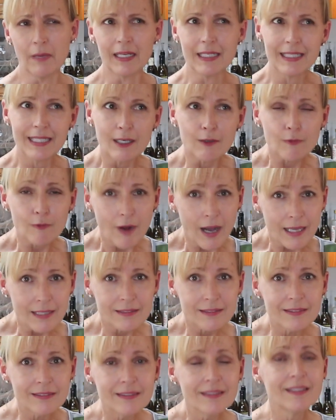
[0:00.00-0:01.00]
get
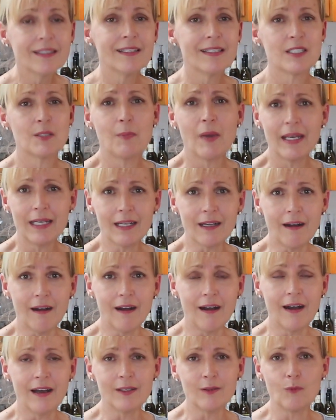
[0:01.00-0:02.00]
rotten depending
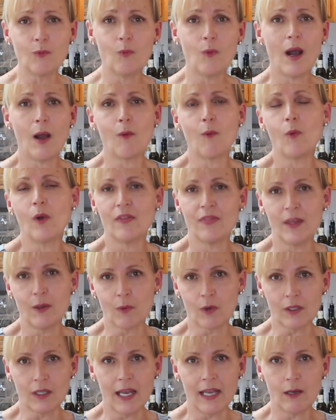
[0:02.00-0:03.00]
on what they
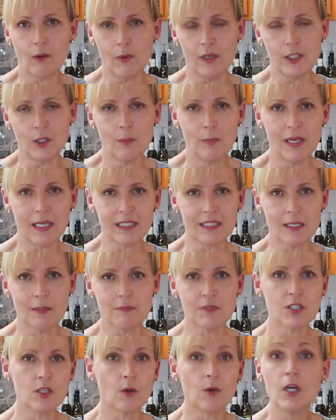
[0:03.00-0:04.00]
were like when you picked
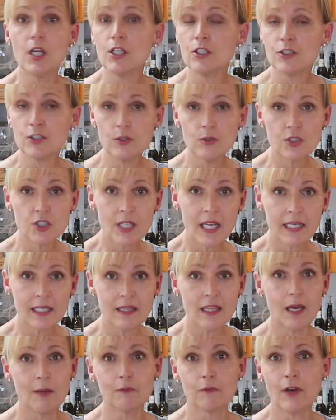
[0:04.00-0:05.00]
them. So do check
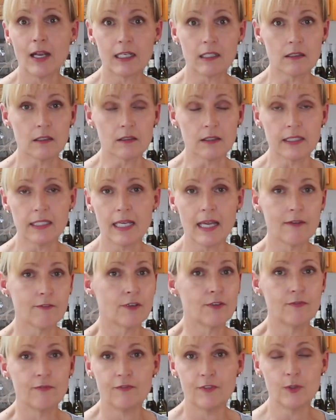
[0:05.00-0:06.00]
them regularly
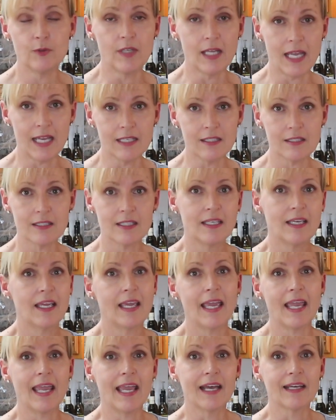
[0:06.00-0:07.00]
every few days,
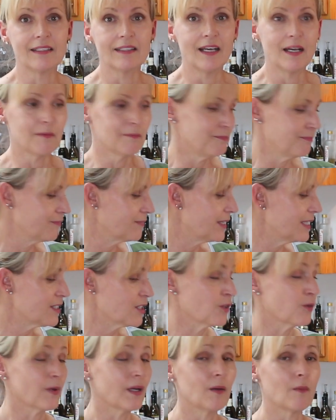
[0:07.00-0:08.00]
and it's
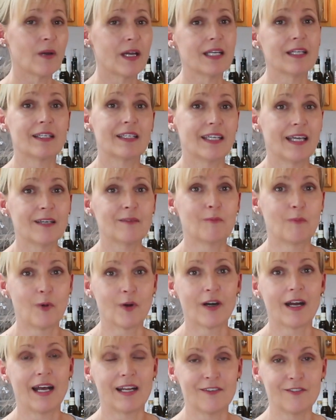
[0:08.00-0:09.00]
a great way to get
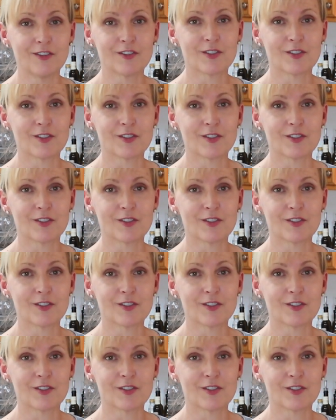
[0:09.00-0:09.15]
more out of your